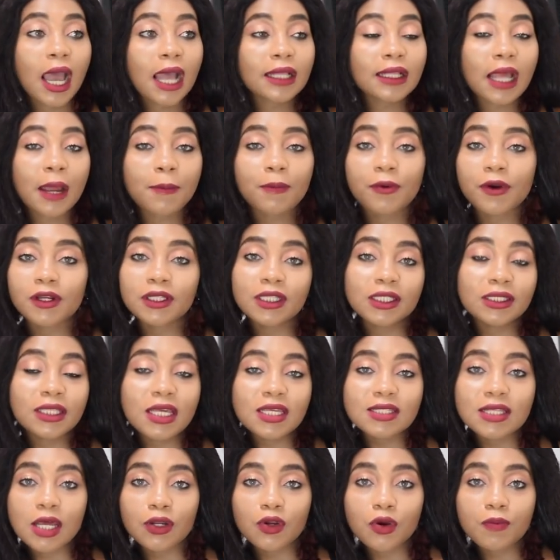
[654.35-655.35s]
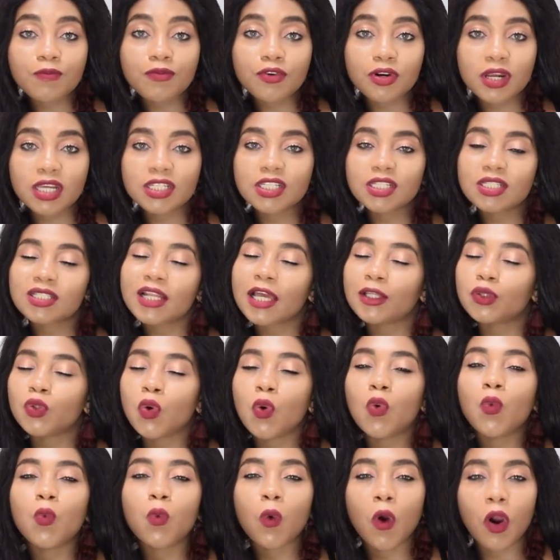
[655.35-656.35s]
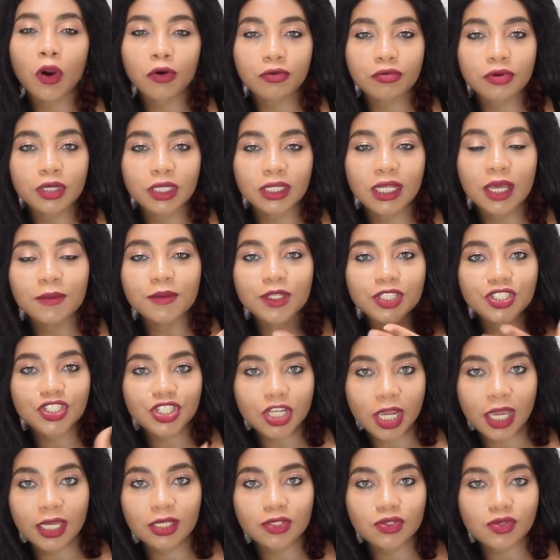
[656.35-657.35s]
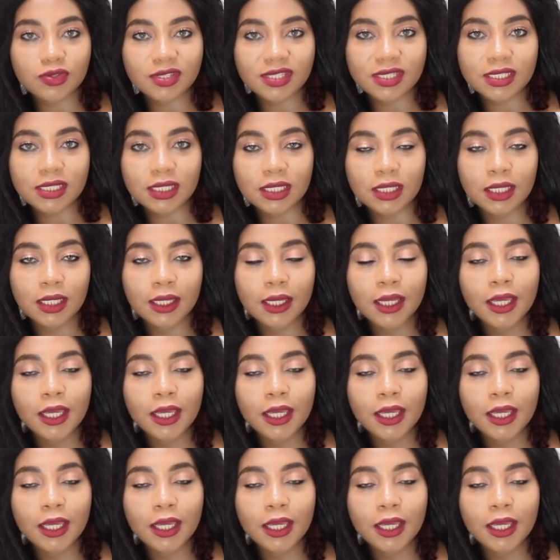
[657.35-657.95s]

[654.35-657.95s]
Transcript: Apparently, things are not progressing." She's like, "Don't worry. Let me check to see."